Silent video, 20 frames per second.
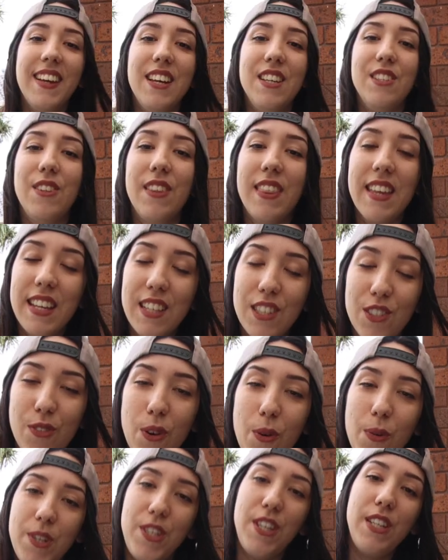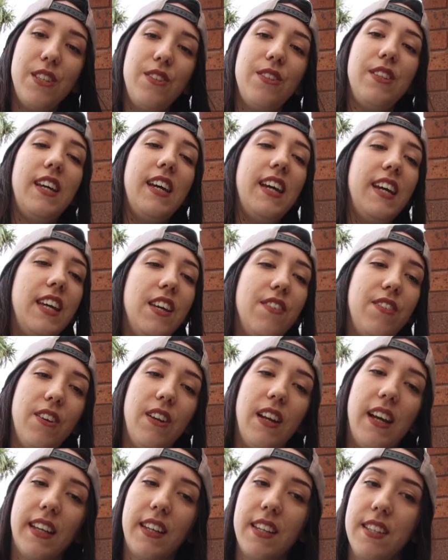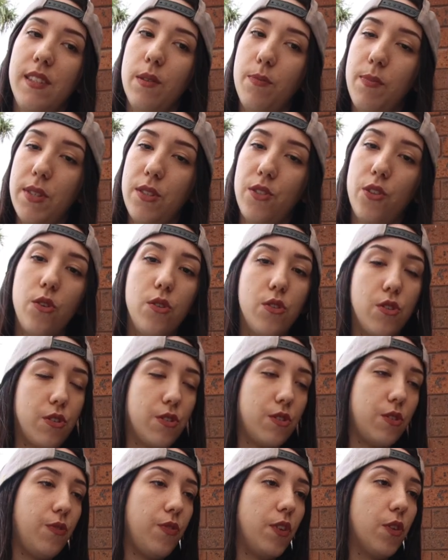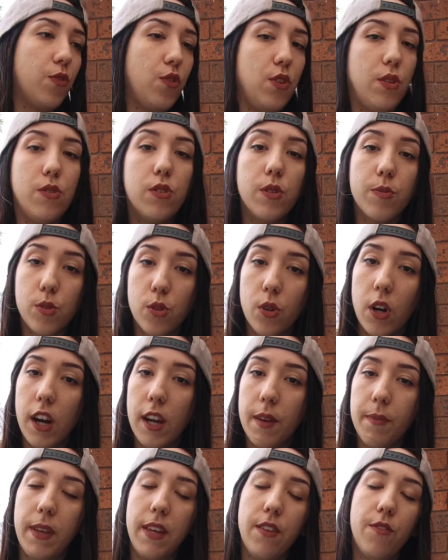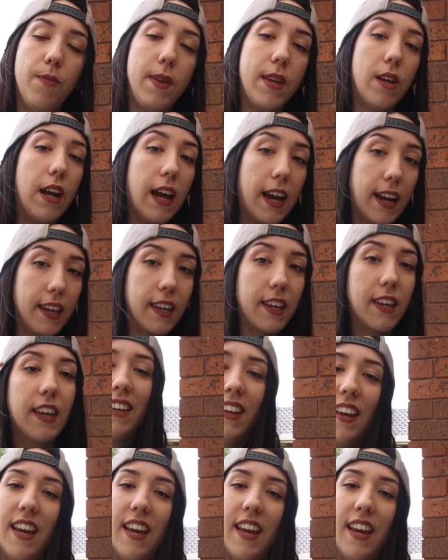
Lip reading: So thanks for watching today. If you like this episode, just feel free to subscribe, give me a like,